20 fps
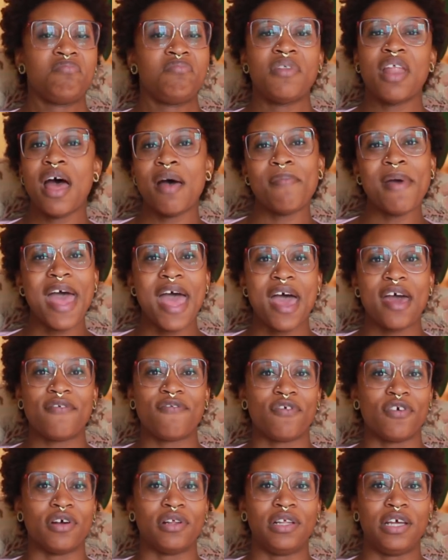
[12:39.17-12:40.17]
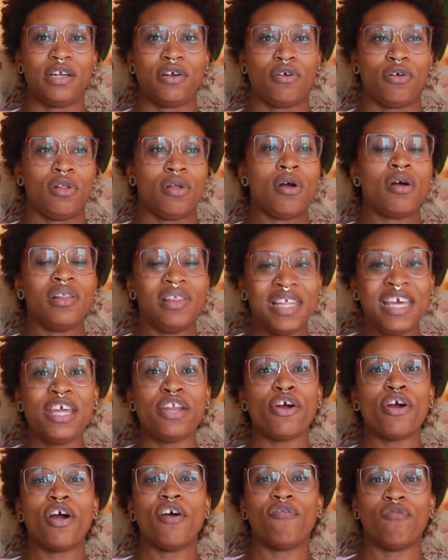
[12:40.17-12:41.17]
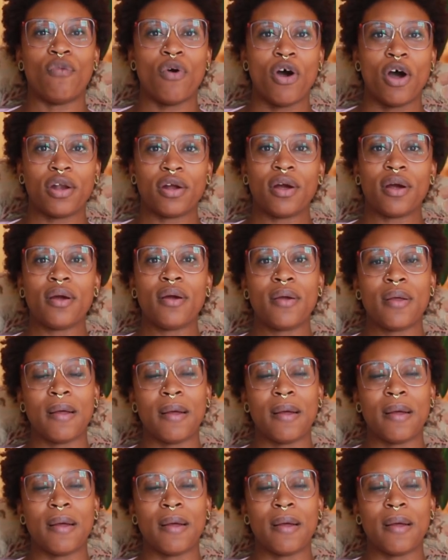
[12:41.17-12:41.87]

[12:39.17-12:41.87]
Not bad for a liter of water.